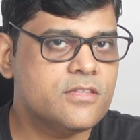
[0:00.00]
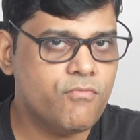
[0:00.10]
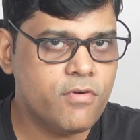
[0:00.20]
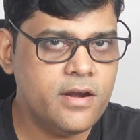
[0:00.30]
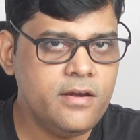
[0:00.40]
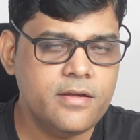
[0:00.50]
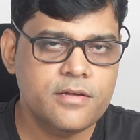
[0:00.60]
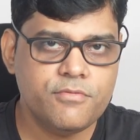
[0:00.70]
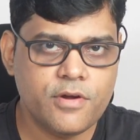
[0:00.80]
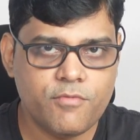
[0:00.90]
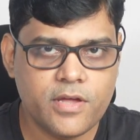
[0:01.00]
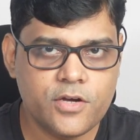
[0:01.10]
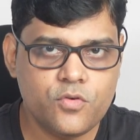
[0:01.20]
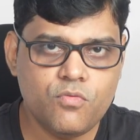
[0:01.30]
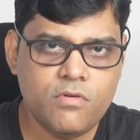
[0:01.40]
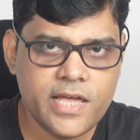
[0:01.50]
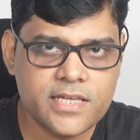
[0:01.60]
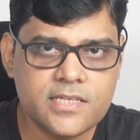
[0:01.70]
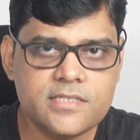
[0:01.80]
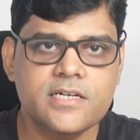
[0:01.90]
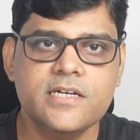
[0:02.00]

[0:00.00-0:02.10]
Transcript: 1, February 2, like this.